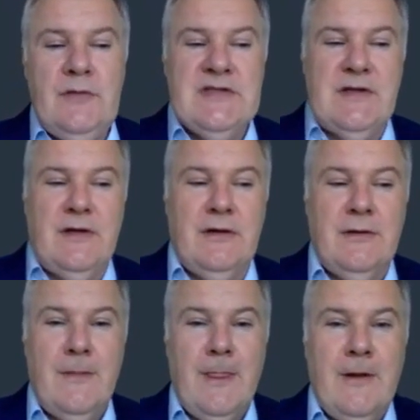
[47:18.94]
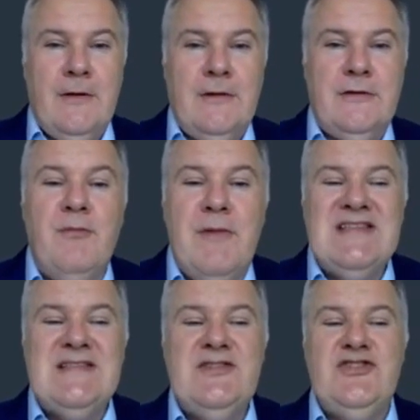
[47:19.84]
So the
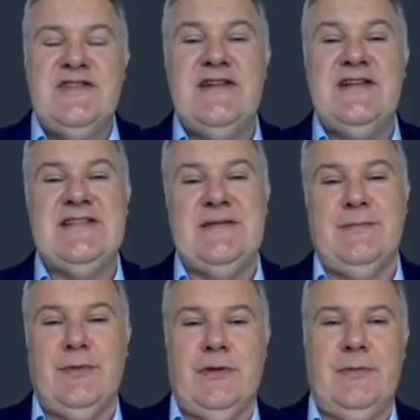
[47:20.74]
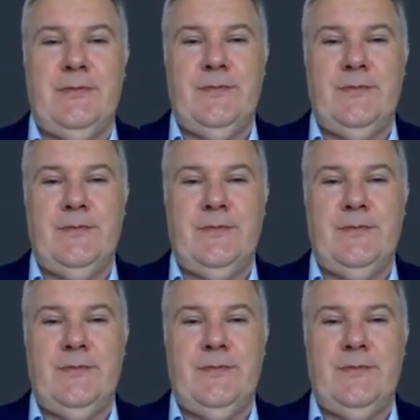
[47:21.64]
message is really simple.